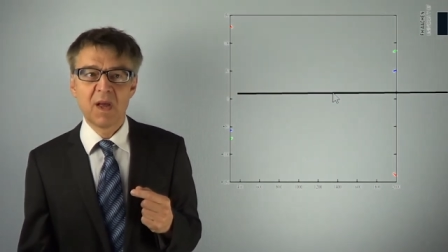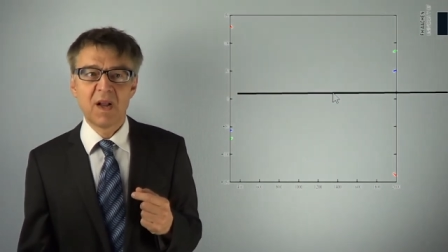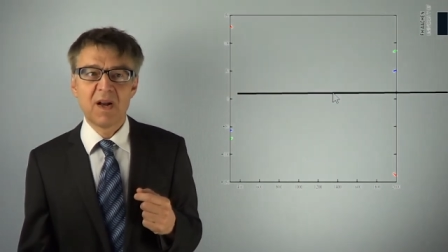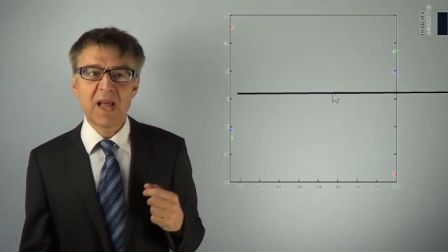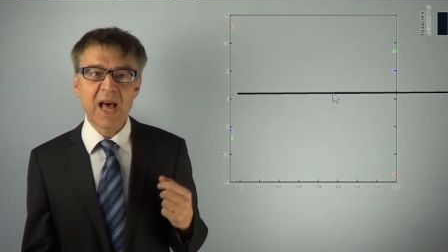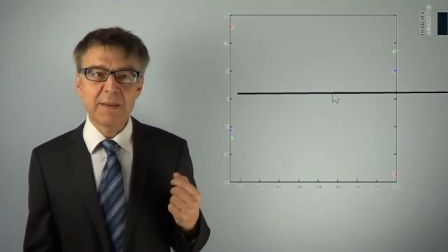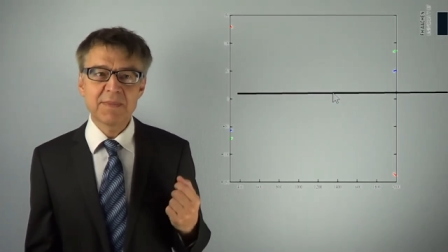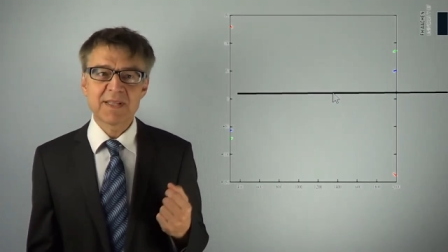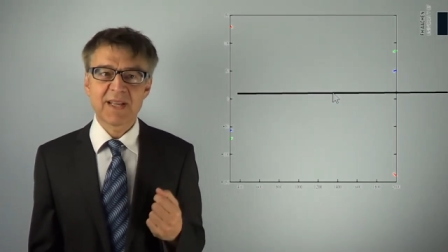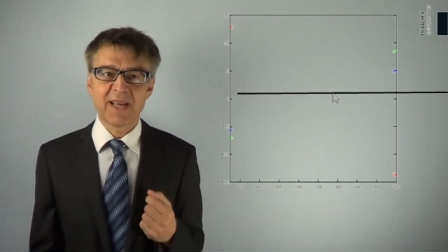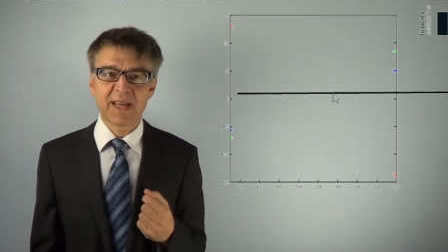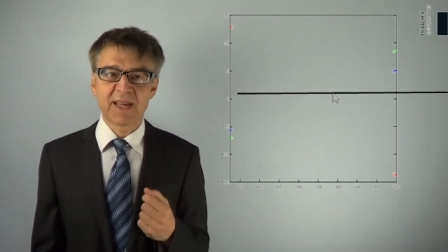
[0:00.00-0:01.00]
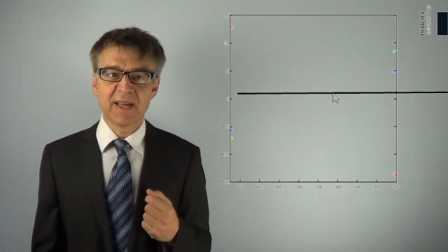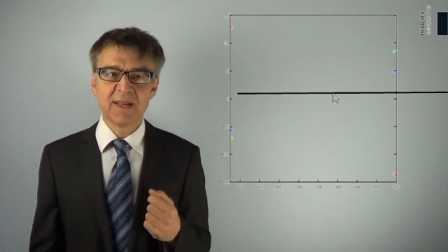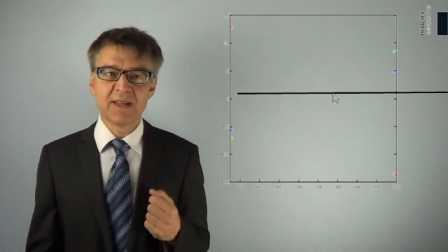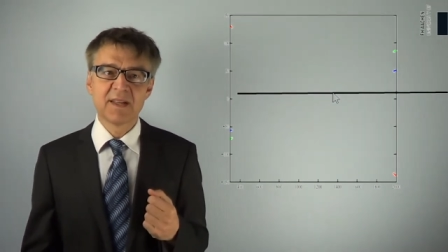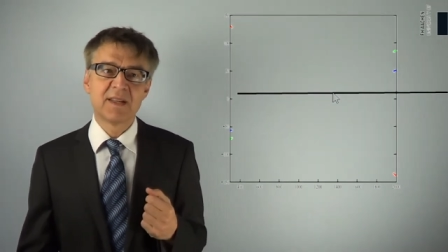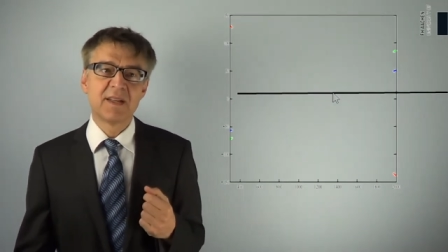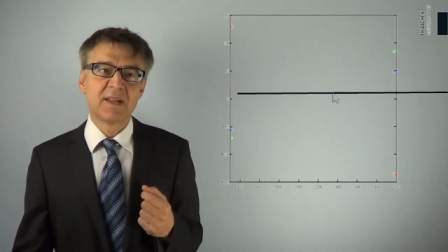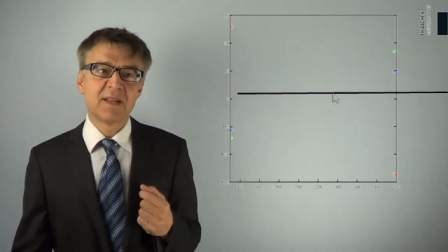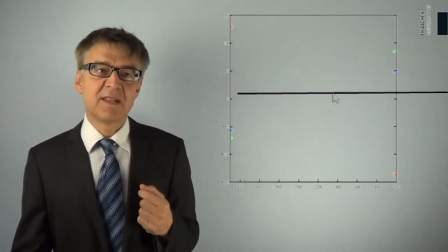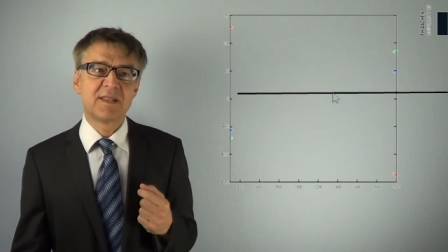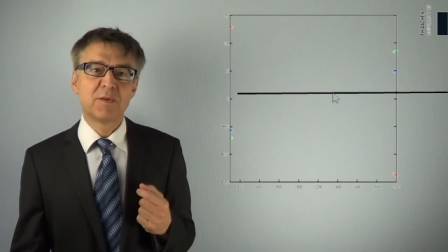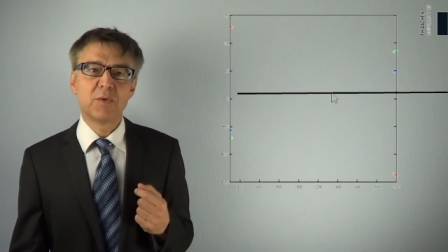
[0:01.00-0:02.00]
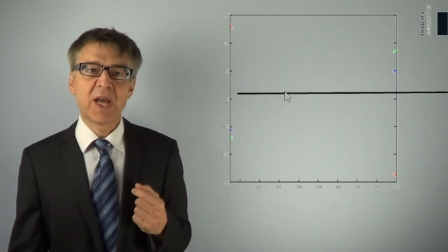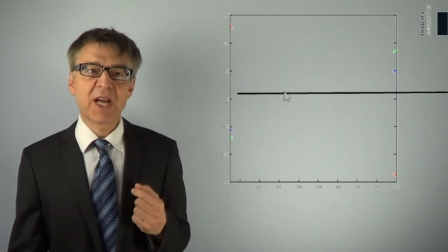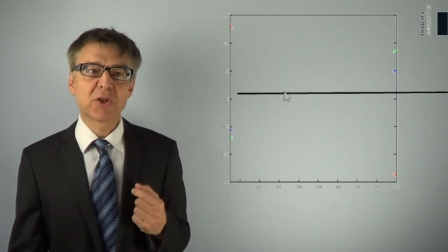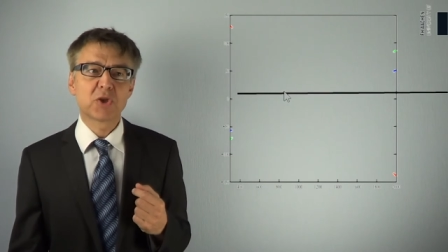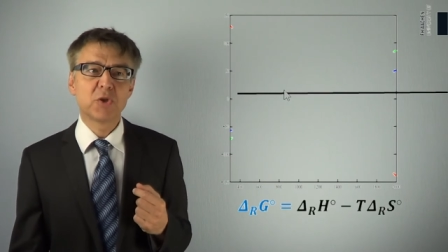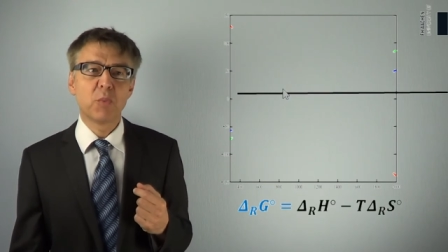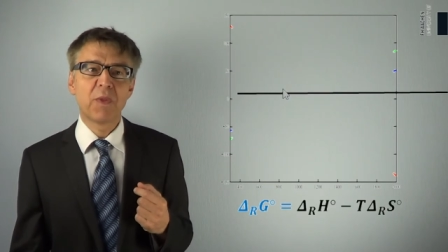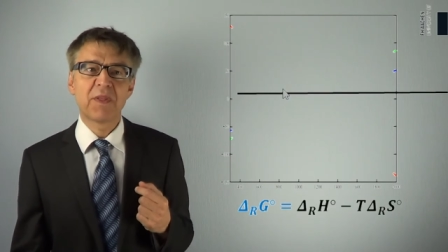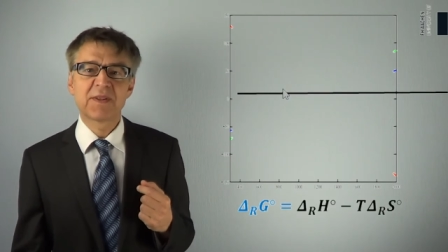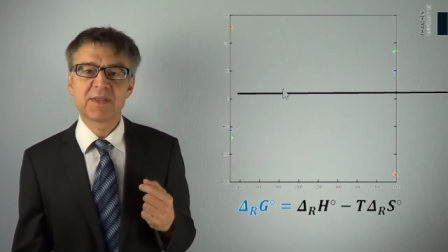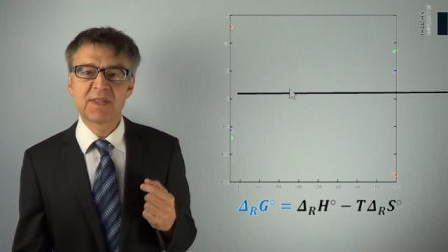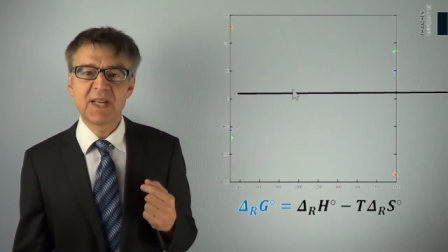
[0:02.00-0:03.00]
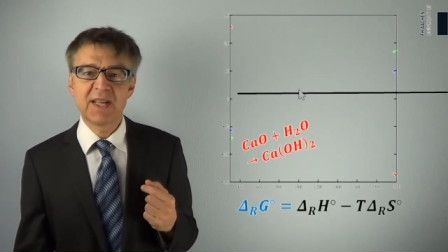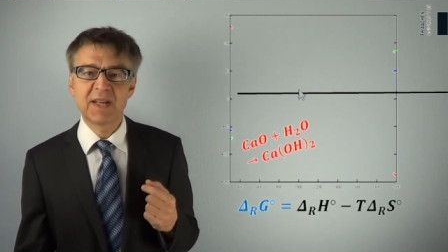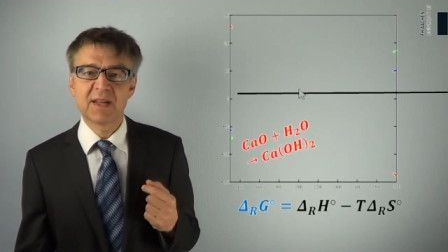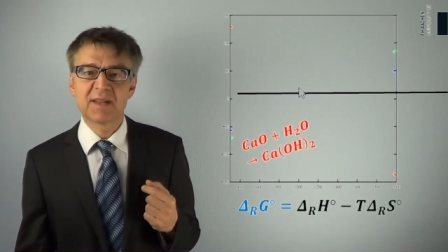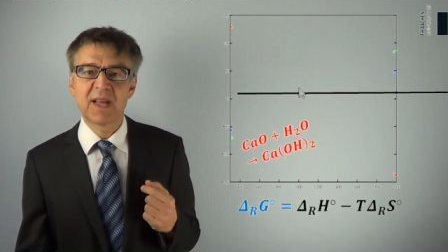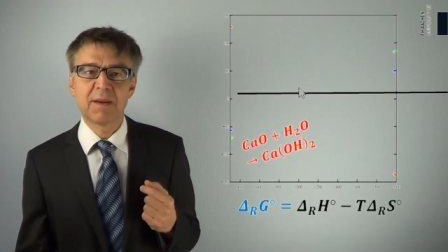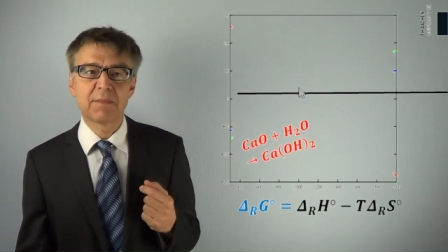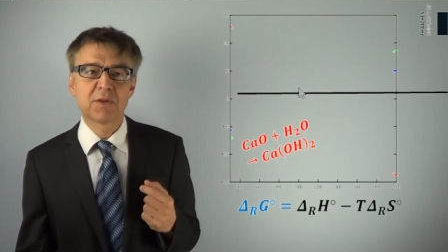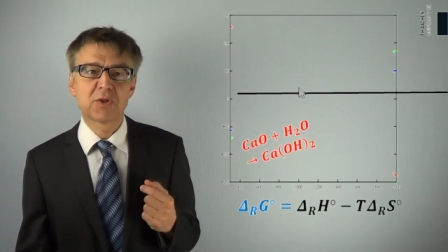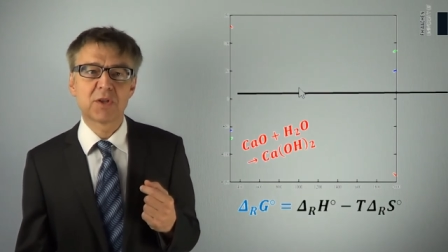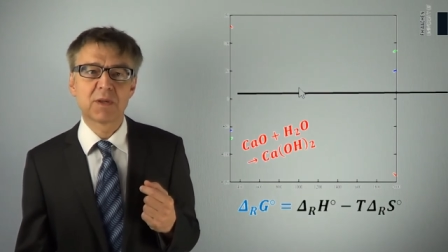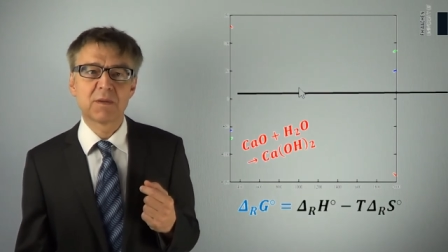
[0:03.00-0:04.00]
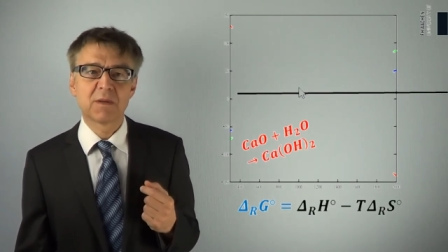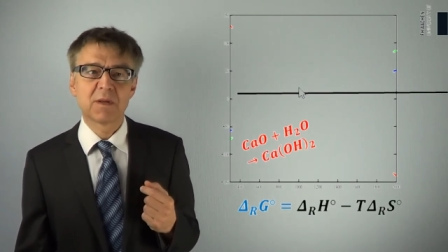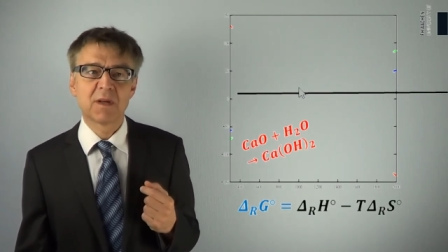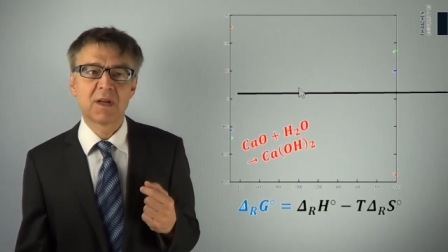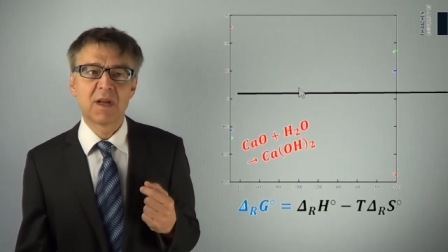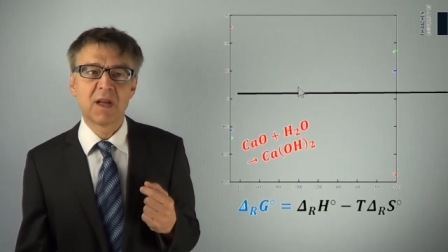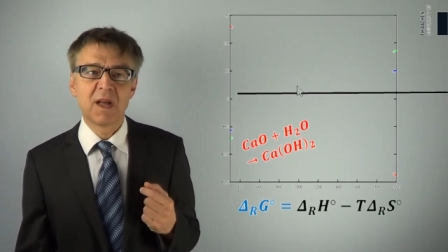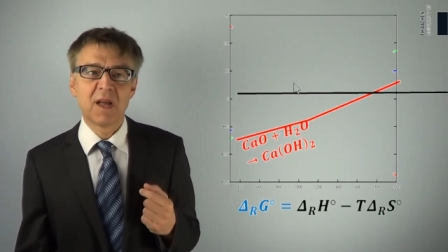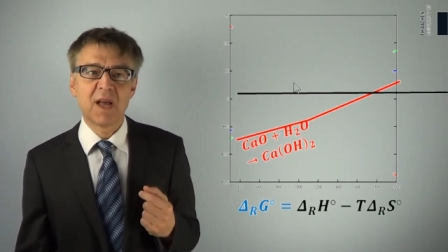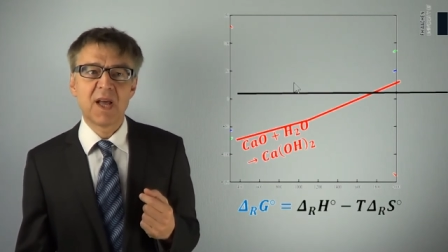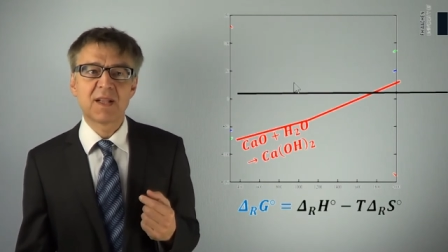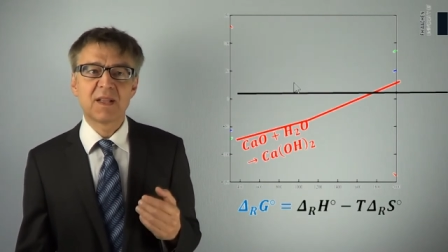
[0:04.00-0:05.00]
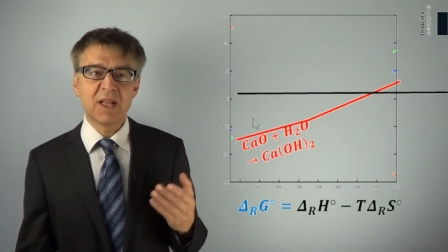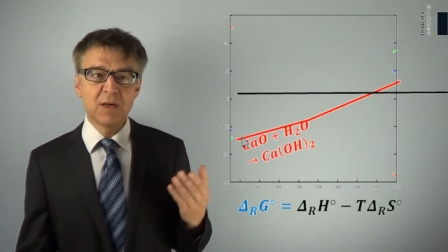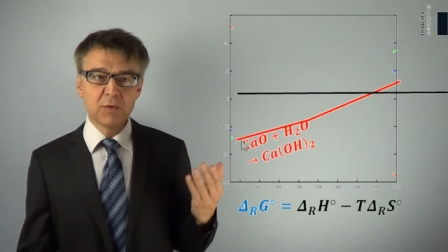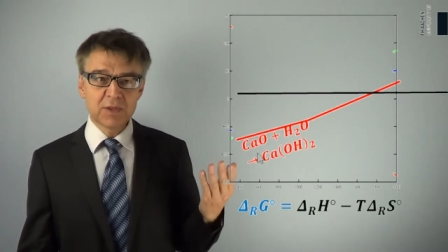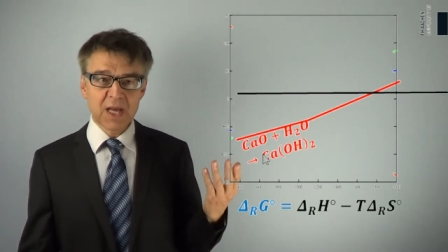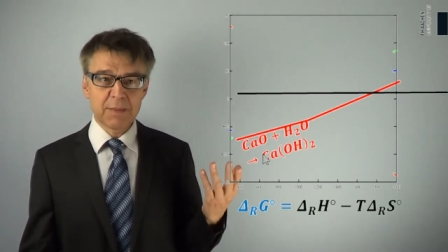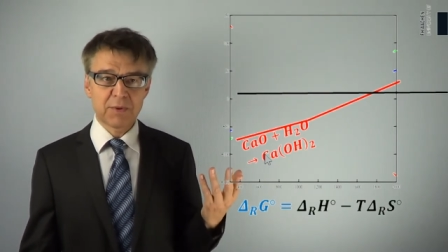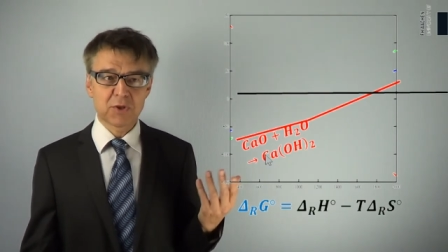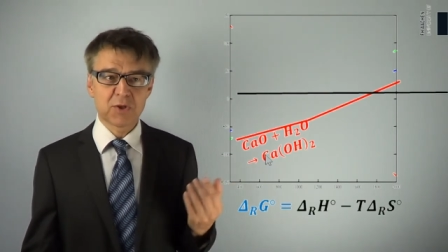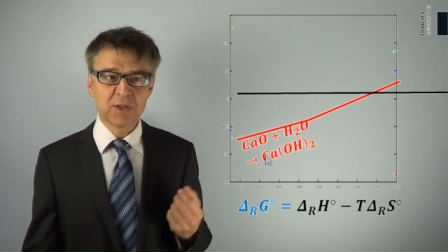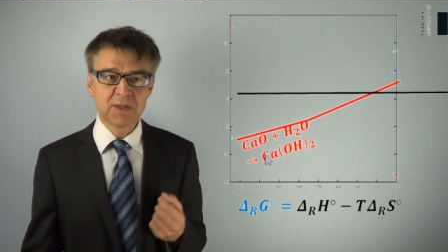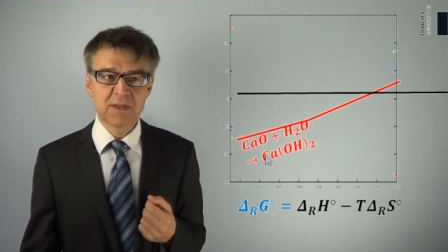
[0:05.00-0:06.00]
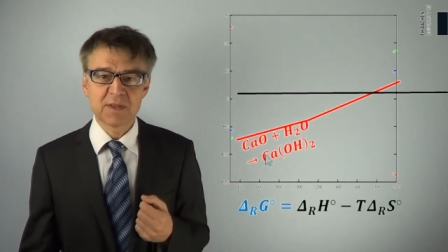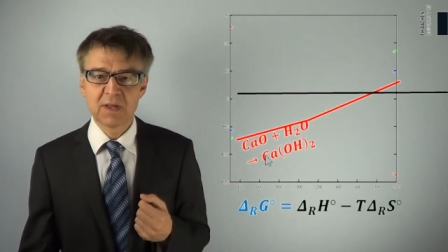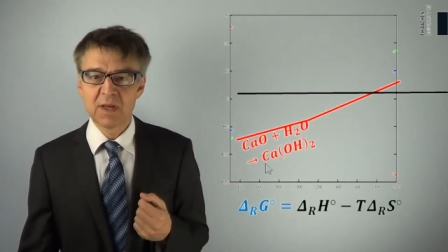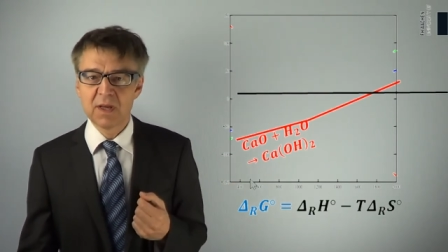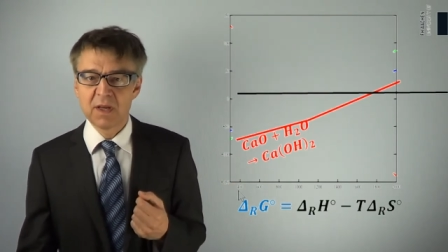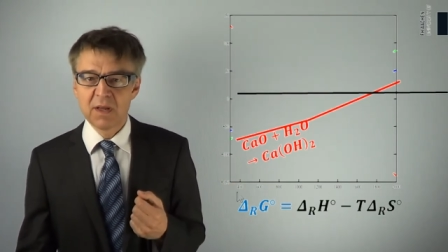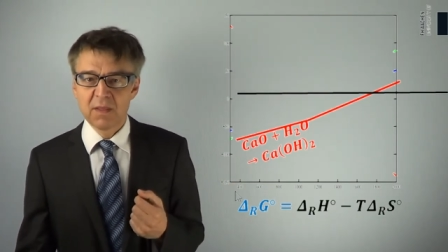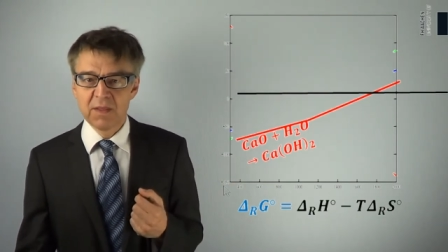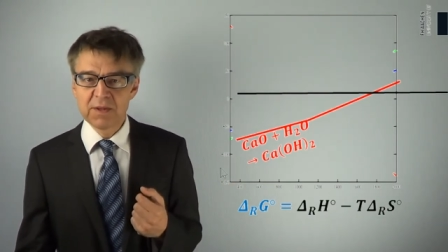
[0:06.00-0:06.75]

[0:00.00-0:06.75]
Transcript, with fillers: Lime slaking is a reaction with a ceiling temperature. At low temperatures, this